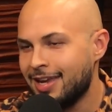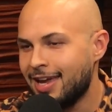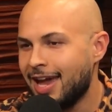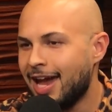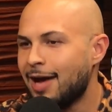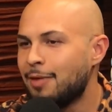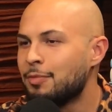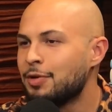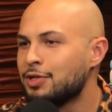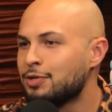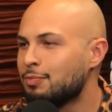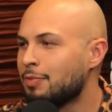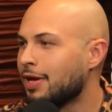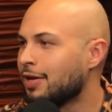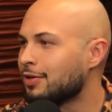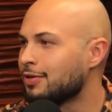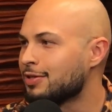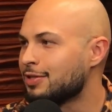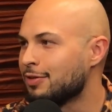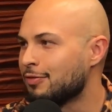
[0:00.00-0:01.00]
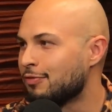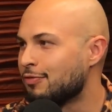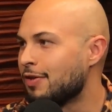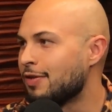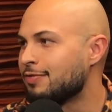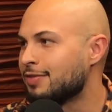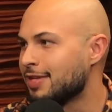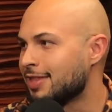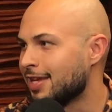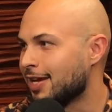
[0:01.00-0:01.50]
how much better is the
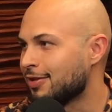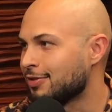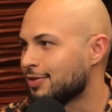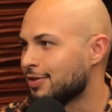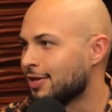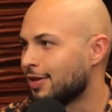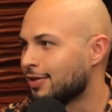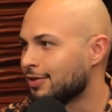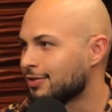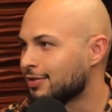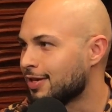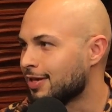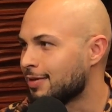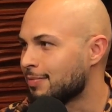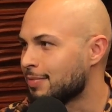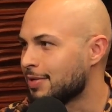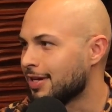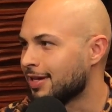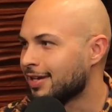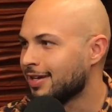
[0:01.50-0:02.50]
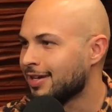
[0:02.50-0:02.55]
$50,000 going to be?